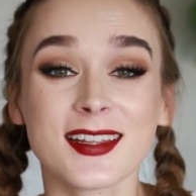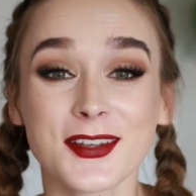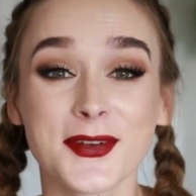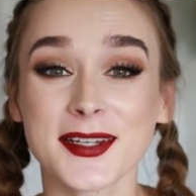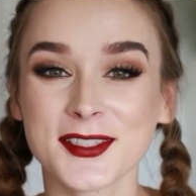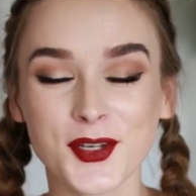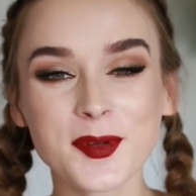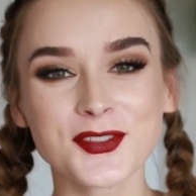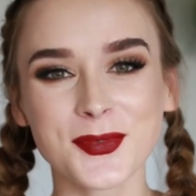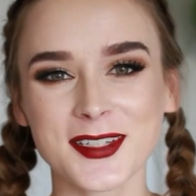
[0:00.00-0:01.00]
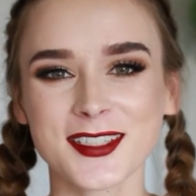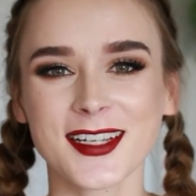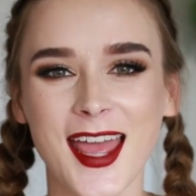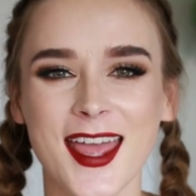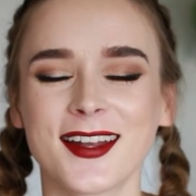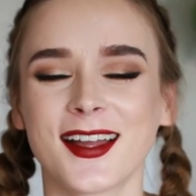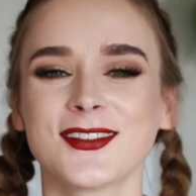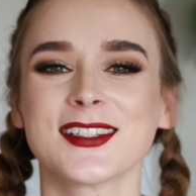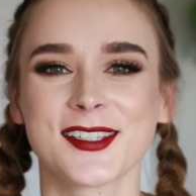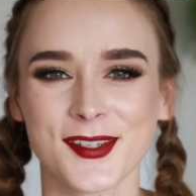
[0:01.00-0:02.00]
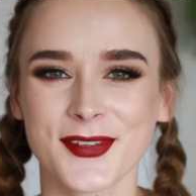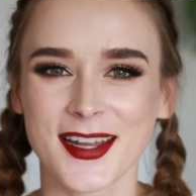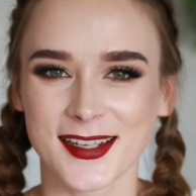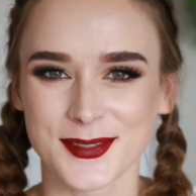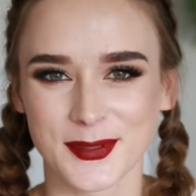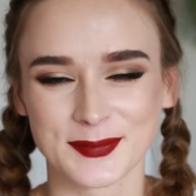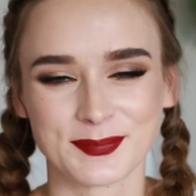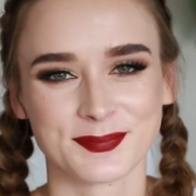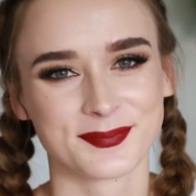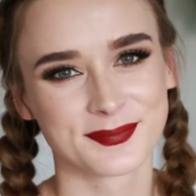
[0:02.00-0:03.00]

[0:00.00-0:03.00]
Thank you guys so much for watching and I will see you in the next one.